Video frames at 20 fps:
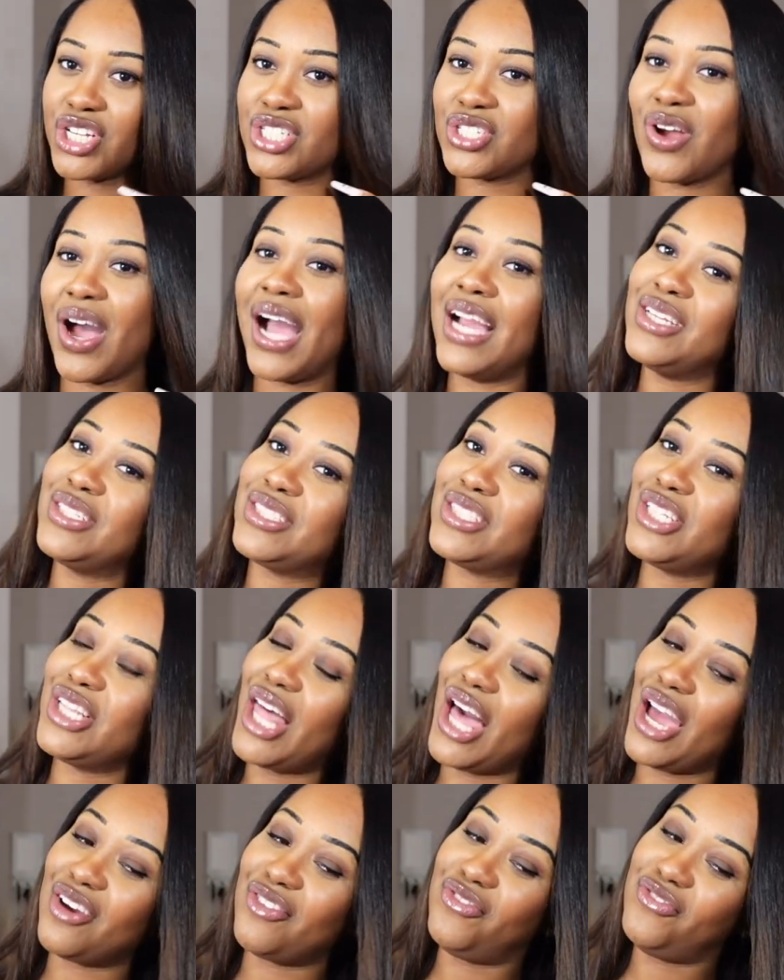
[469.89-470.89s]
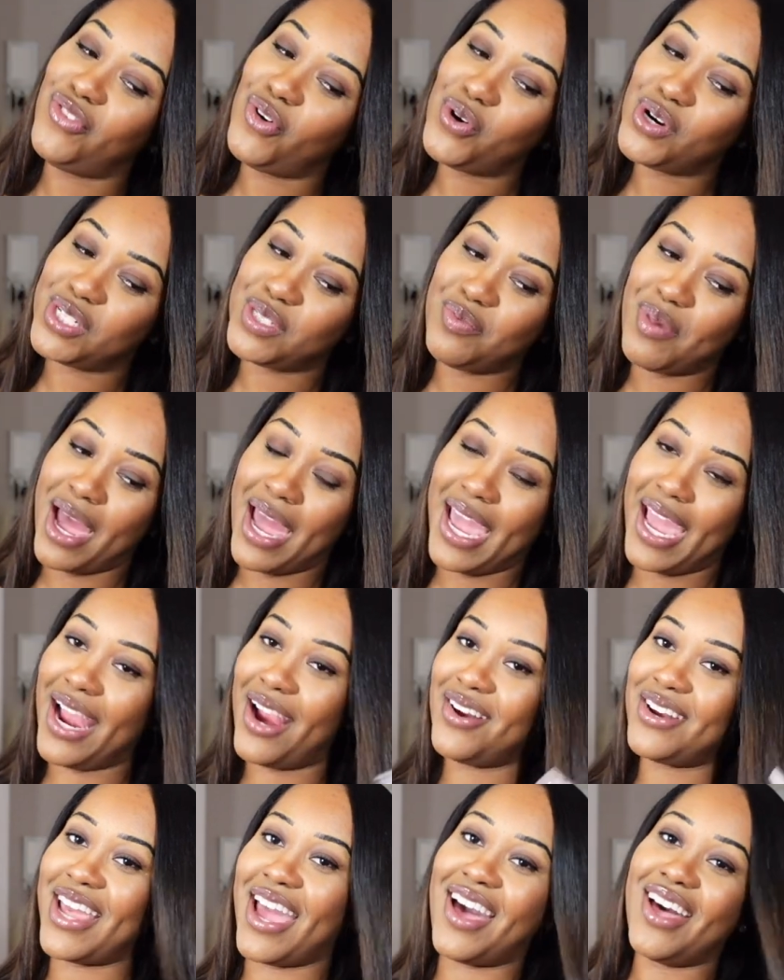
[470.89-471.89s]
So I used to like force my
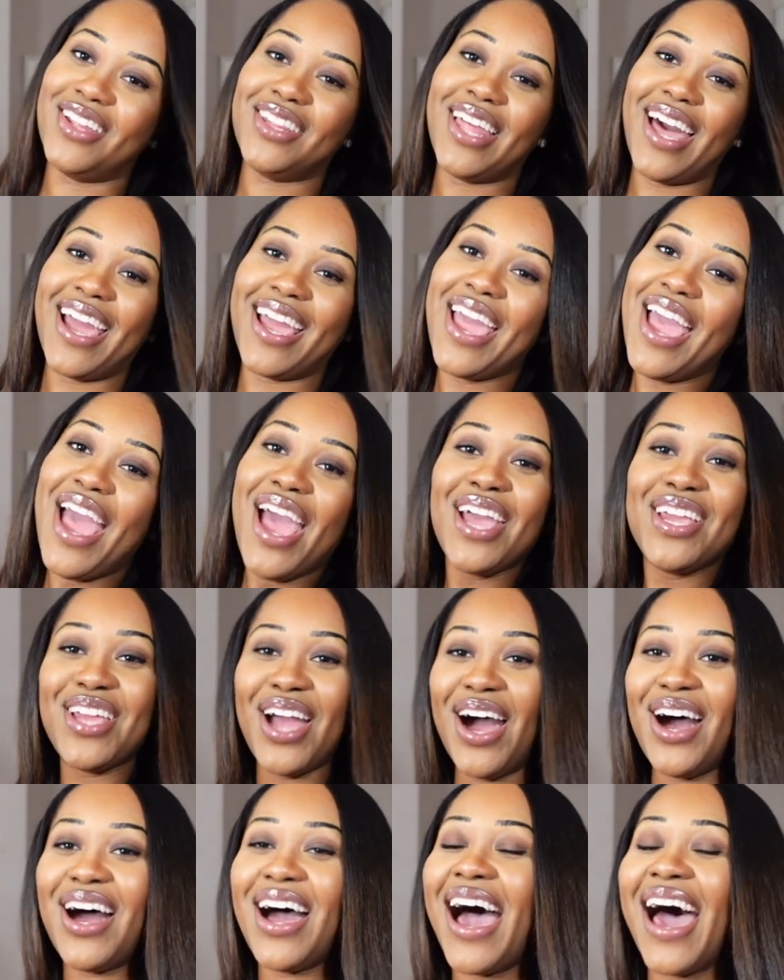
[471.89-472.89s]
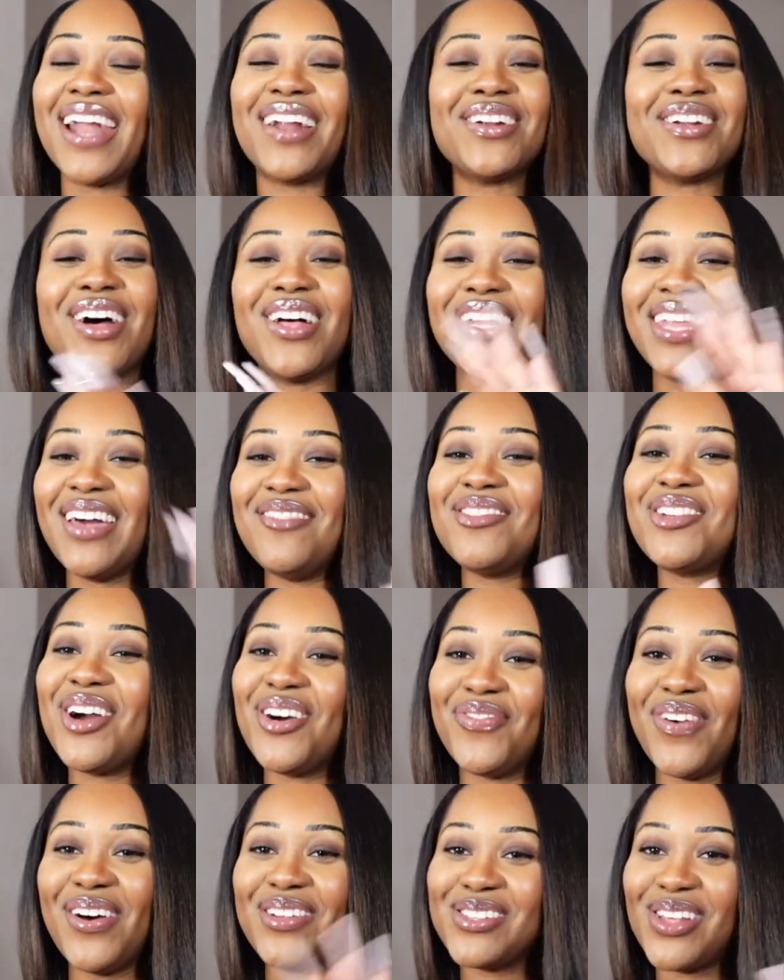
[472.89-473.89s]
hair down. Like, y'all, I don't know, let me know
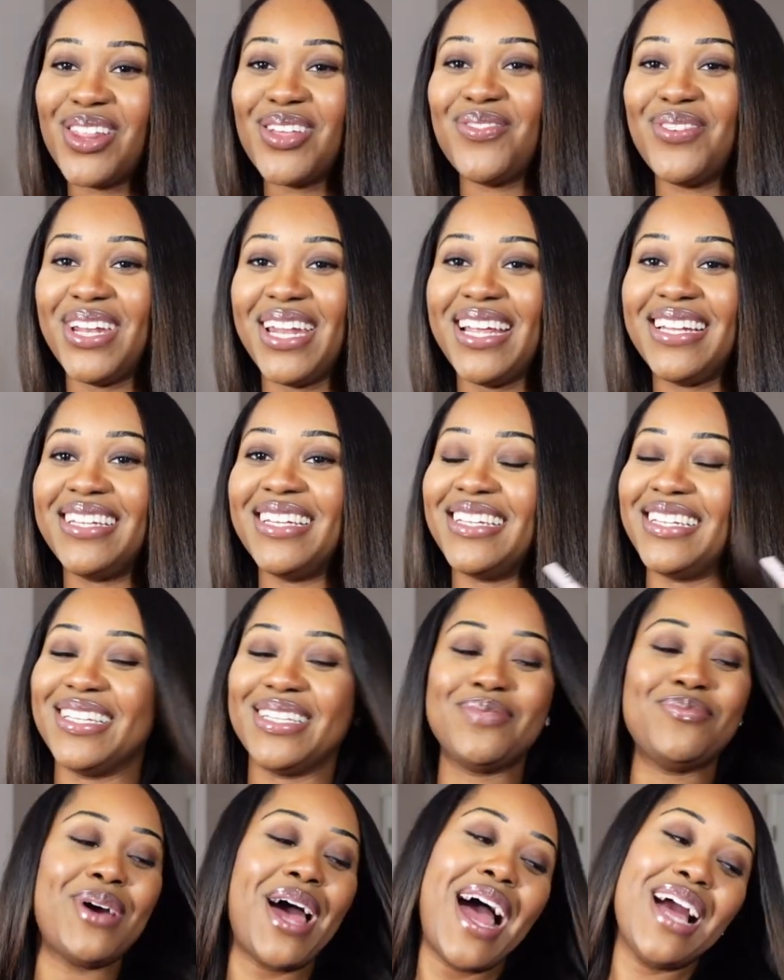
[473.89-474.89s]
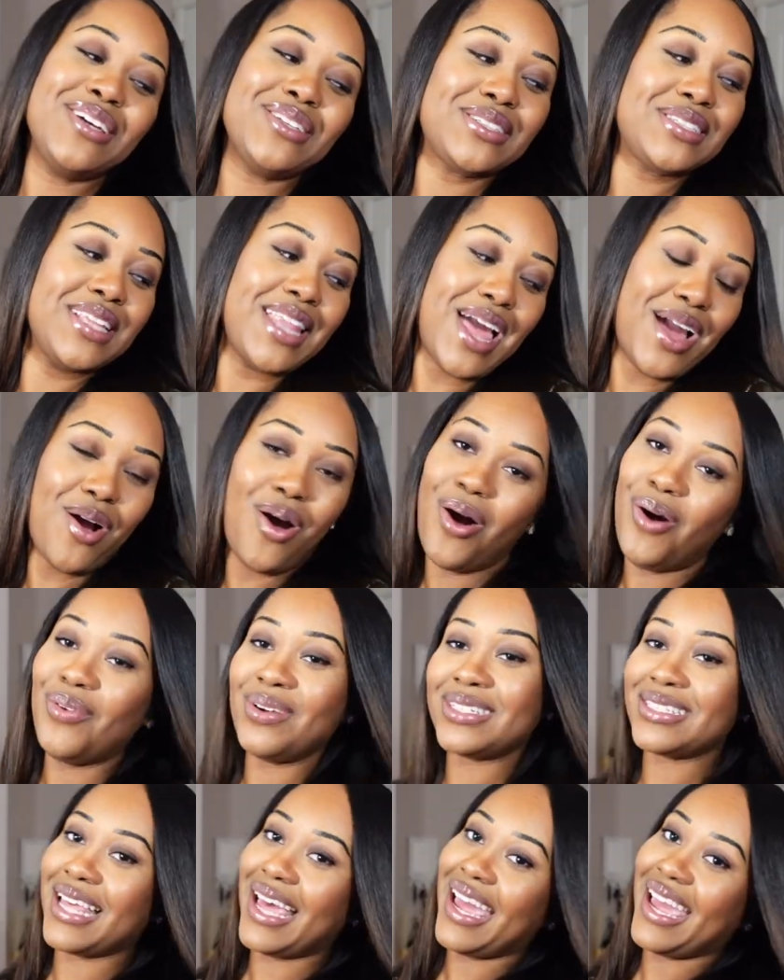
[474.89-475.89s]
if I was the only one that did this, but I used to like
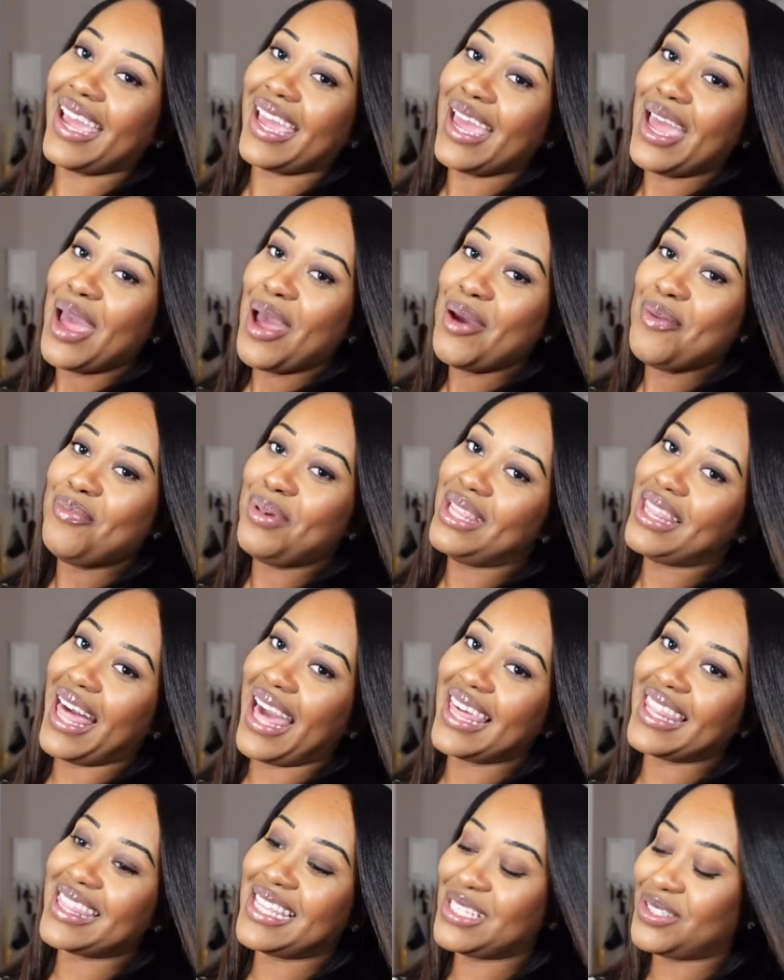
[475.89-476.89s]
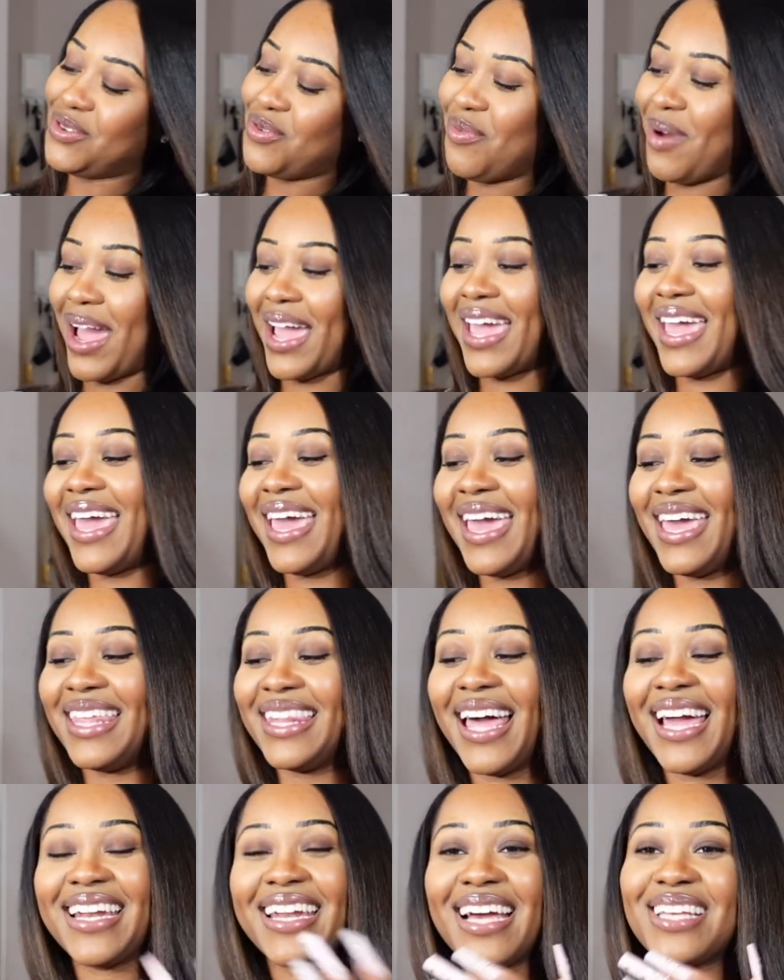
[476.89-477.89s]
always like be like this with my head.
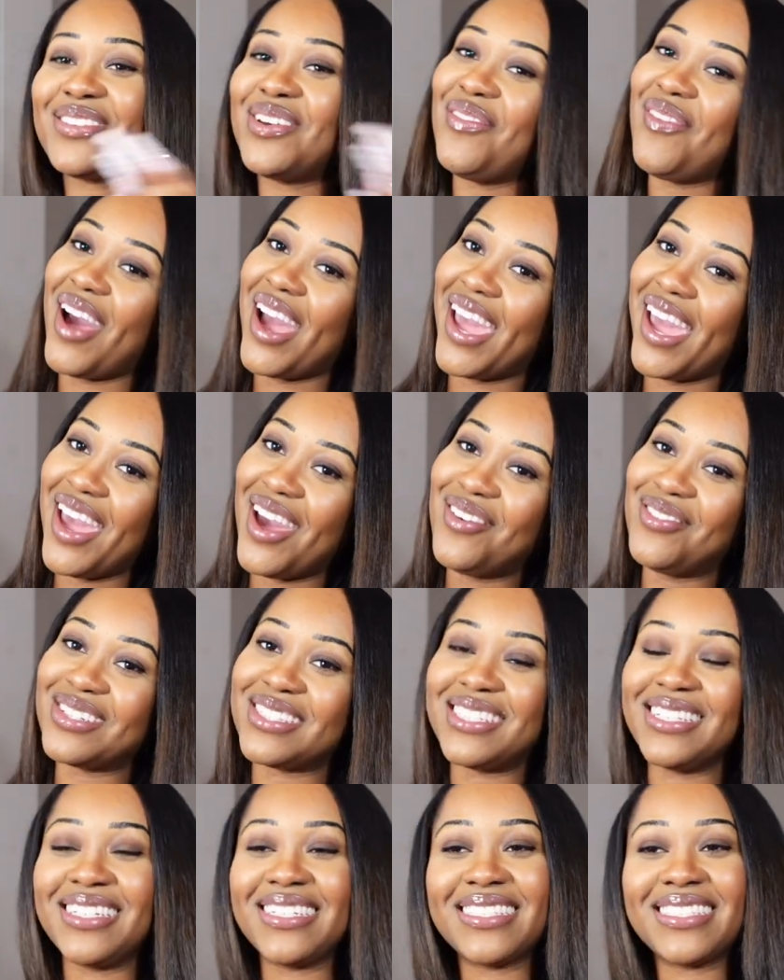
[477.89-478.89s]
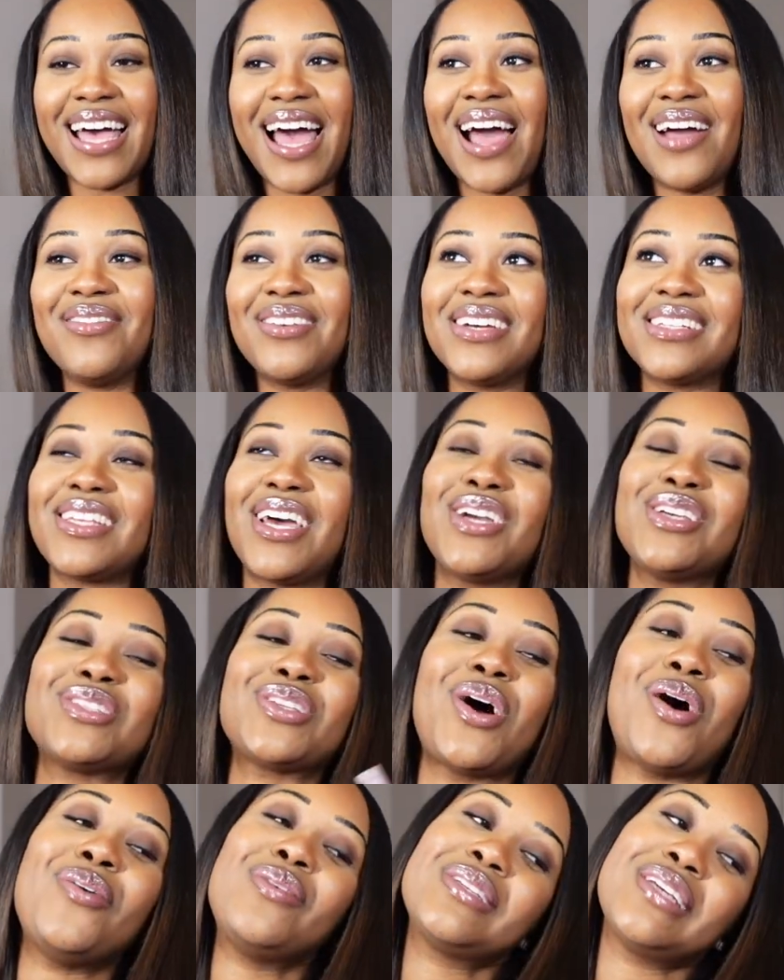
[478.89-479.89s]
Like, that's when my head was to the side, because I used
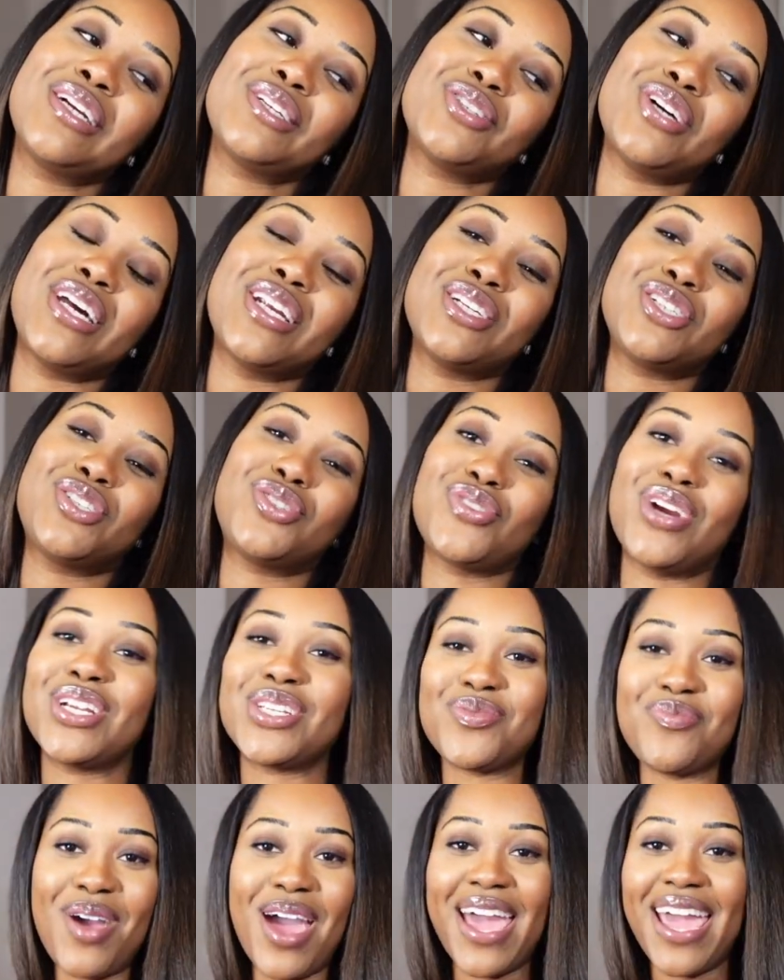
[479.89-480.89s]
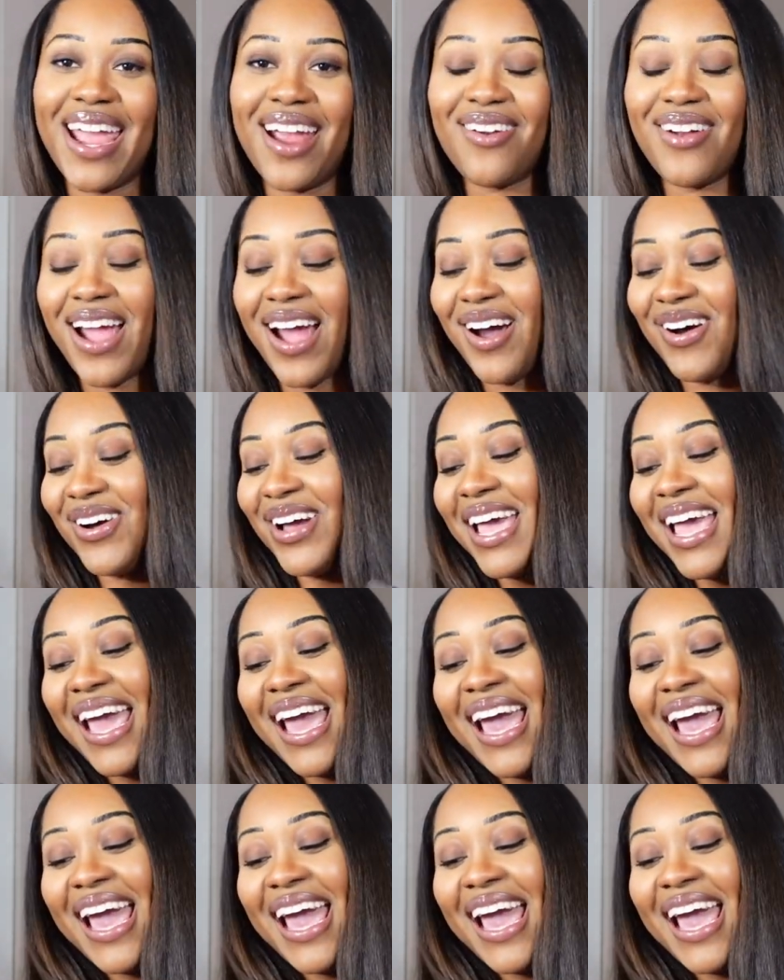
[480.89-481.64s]
to always like try to stretch my hair out.